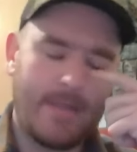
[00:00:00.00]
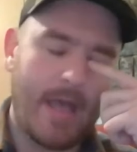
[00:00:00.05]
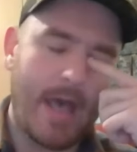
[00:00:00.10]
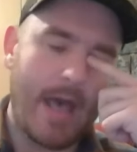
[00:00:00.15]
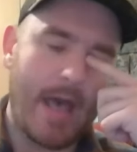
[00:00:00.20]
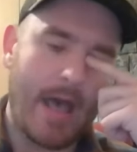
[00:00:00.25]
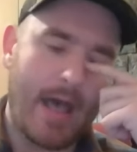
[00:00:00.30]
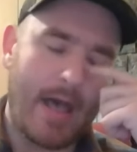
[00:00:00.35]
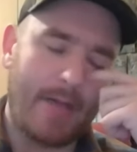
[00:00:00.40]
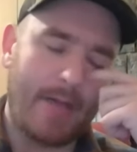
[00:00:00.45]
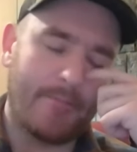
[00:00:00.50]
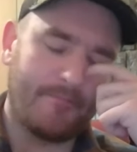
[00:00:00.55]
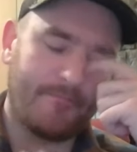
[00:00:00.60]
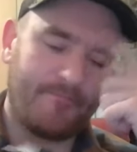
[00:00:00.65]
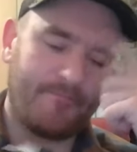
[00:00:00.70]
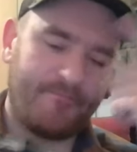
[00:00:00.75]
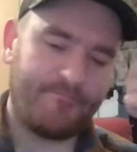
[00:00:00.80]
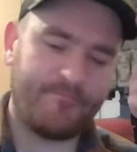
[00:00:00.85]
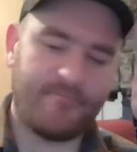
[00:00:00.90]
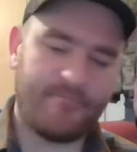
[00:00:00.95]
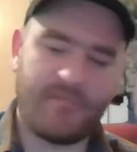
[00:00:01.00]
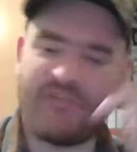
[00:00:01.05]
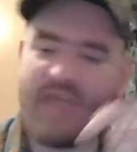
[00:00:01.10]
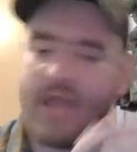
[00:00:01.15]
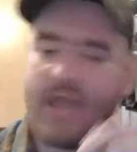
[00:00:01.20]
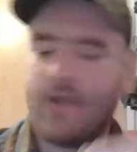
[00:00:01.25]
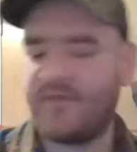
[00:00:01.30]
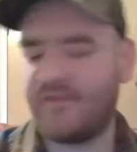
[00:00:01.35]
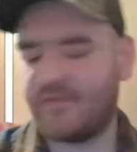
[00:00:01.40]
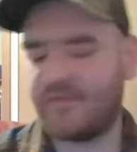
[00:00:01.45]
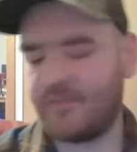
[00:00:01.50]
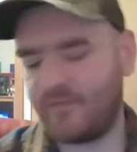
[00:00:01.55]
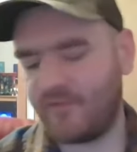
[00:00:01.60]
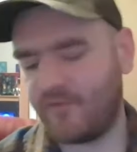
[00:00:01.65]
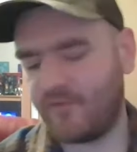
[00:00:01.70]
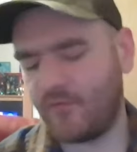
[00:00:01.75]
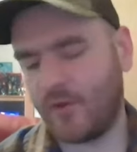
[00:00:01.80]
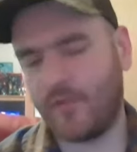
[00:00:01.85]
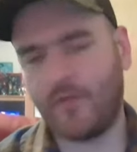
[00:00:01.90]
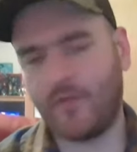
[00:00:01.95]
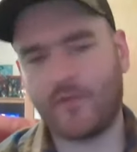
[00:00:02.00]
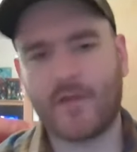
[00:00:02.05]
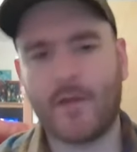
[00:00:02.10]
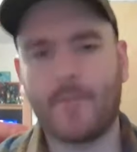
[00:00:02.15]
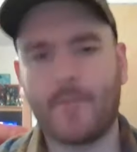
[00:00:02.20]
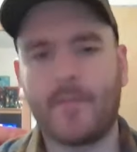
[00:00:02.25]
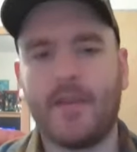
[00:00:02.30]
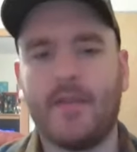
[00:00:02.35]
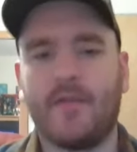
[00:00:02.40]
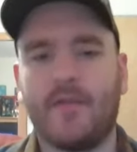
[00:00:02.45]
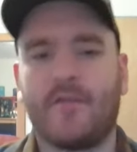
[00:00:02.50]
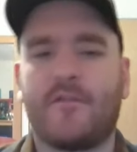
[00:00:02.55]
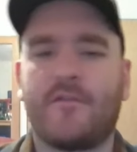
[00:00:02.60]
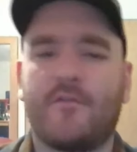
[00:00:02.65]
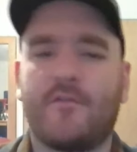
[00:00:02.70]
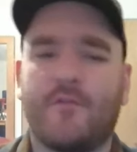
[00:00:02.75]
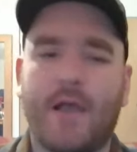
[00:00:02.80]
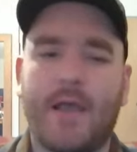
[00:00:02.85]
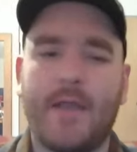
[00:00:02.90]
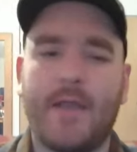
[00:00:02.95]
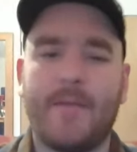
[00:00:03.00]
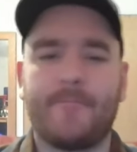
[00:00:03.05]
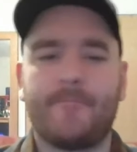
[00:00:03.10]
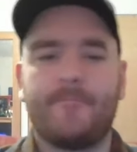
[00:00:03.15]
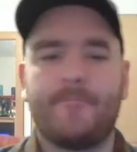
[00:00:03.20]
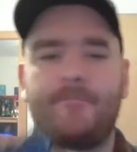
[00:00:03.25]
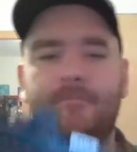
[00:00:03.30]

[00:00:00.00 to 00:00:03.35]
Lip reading: Shadow Systems is one of those companies, right?